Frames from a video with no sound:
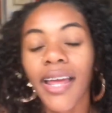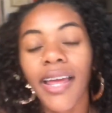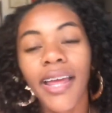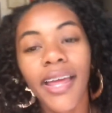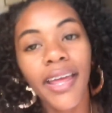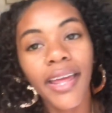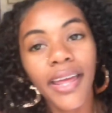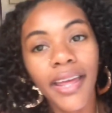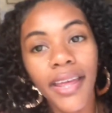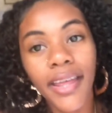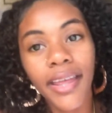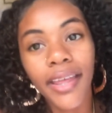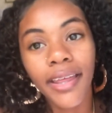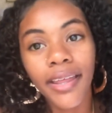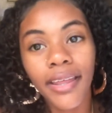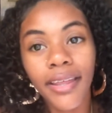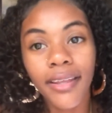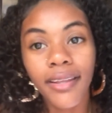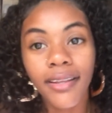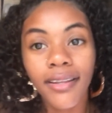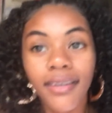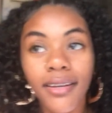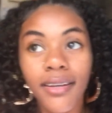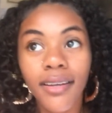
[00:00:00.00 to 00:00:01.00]

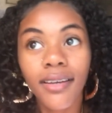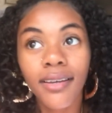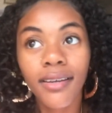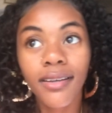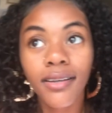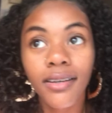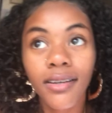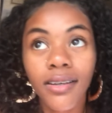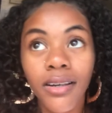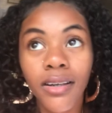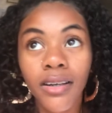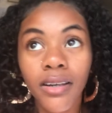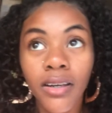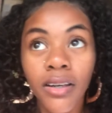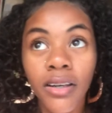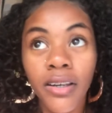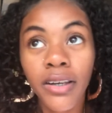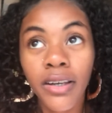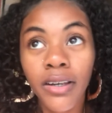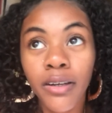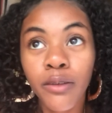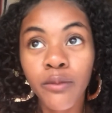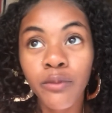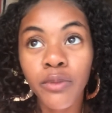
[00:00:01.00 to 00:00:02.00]
and
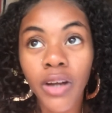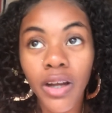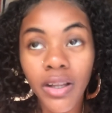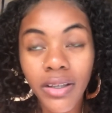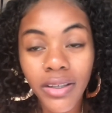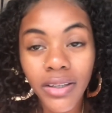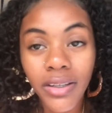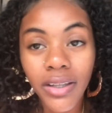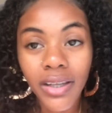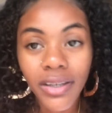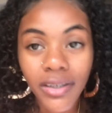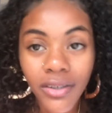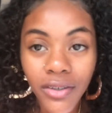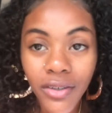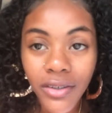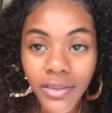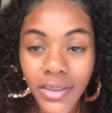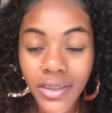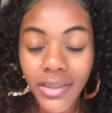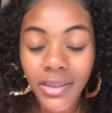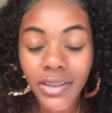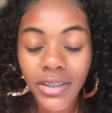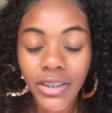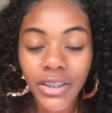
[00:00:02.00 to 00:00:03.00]
probably later on
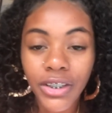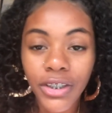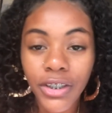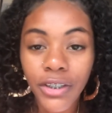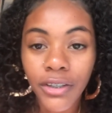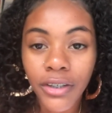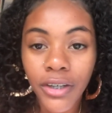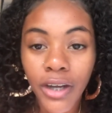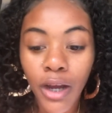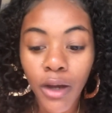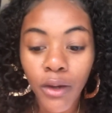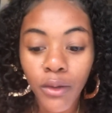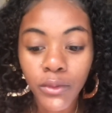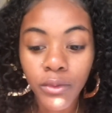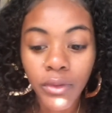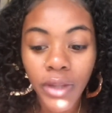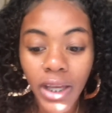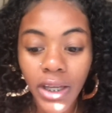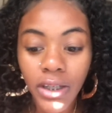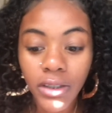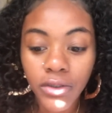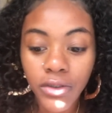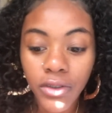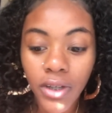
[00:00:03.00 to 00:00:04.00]
in the year I would
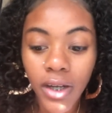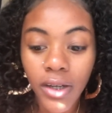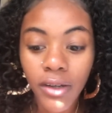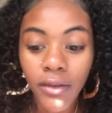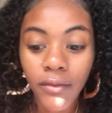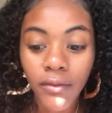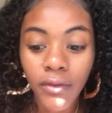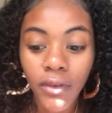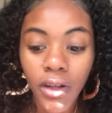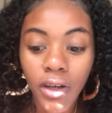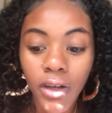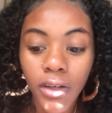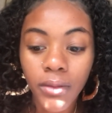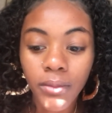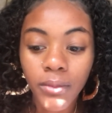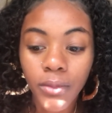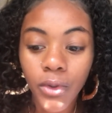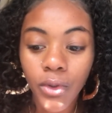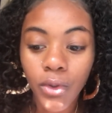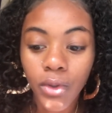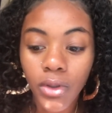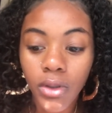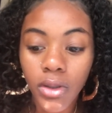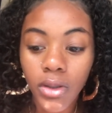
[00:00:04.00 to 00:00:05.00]
like try to vlog
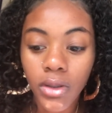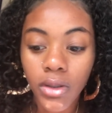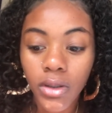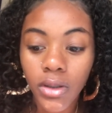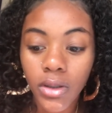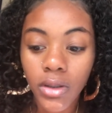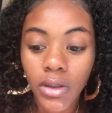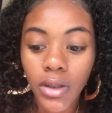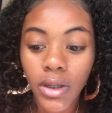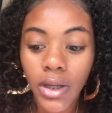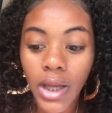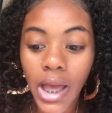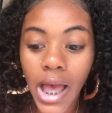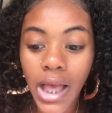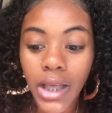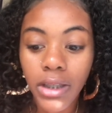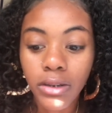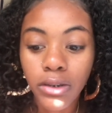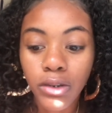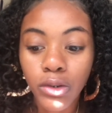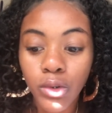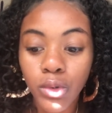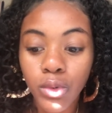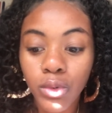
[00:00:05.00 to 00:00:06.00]
more at
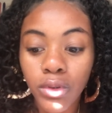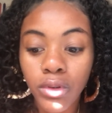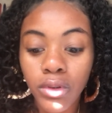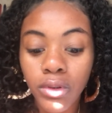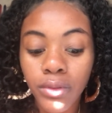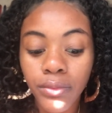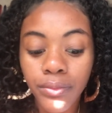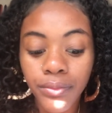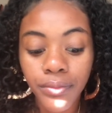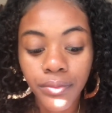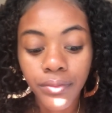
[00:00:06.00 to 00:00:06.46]
school